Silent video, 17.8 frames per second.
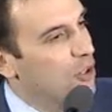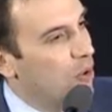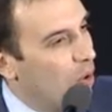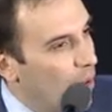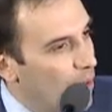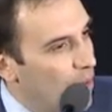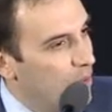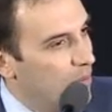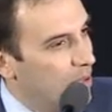your
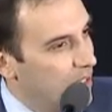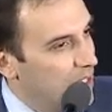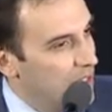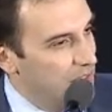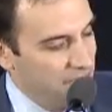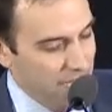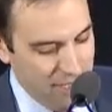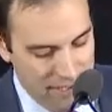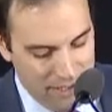own
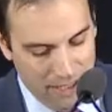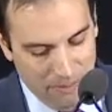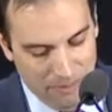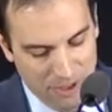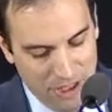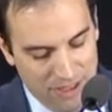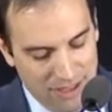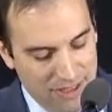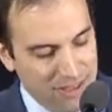beliefs and
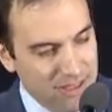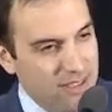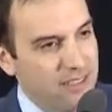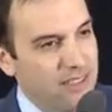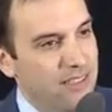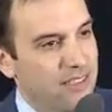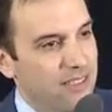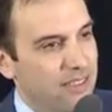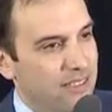
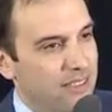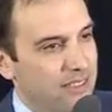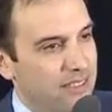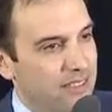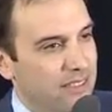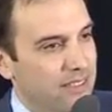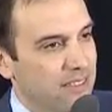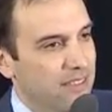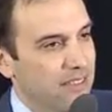assumptions.
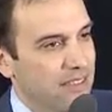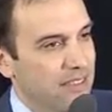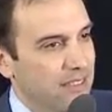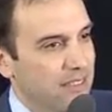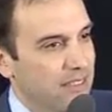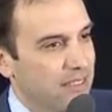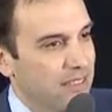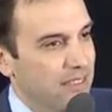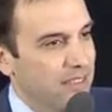
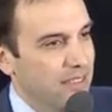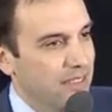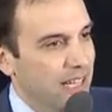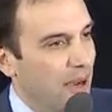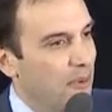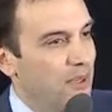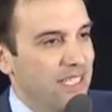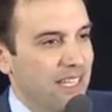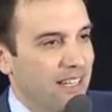
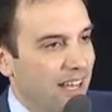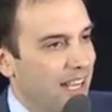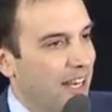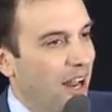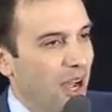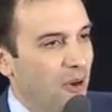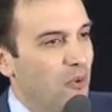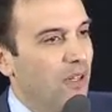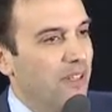That was a night
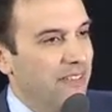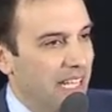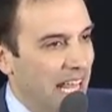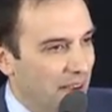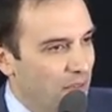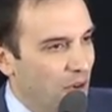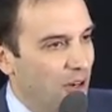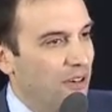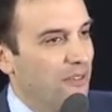I will
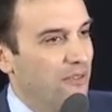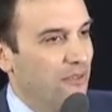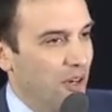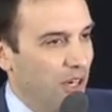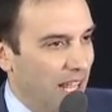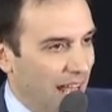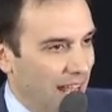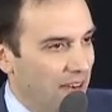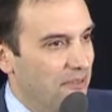never
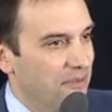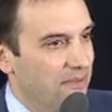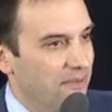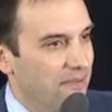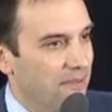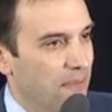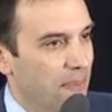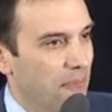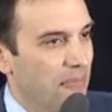forget.
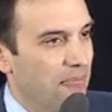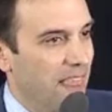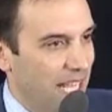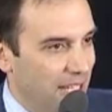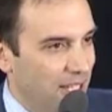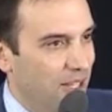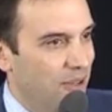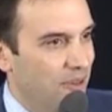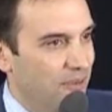
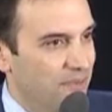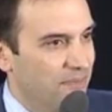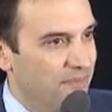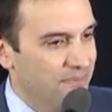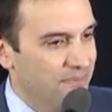Thank you.